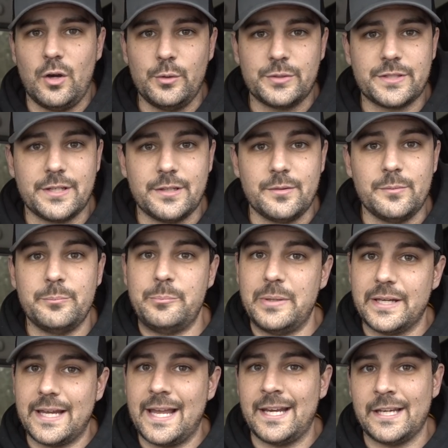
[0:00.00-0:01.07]
hosted
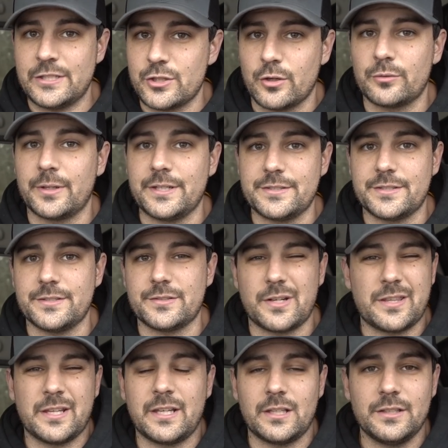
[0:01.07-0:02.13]
big NHRA races,
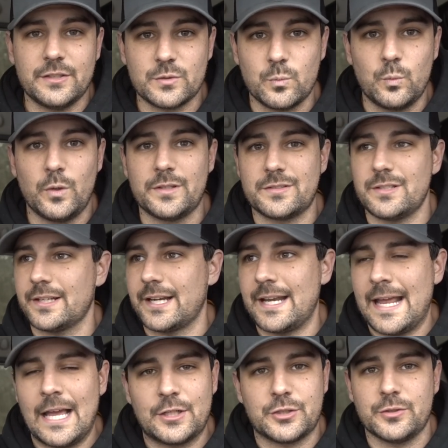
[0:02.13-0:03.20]
I think at least once, like a
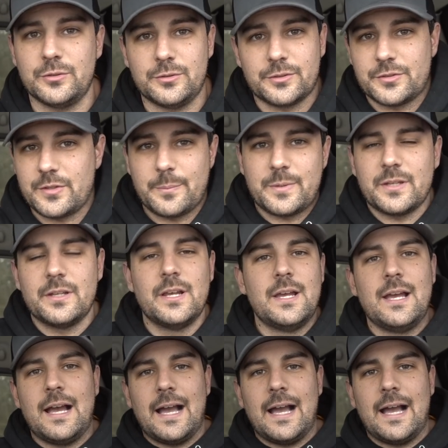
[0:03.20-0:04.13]
national or something.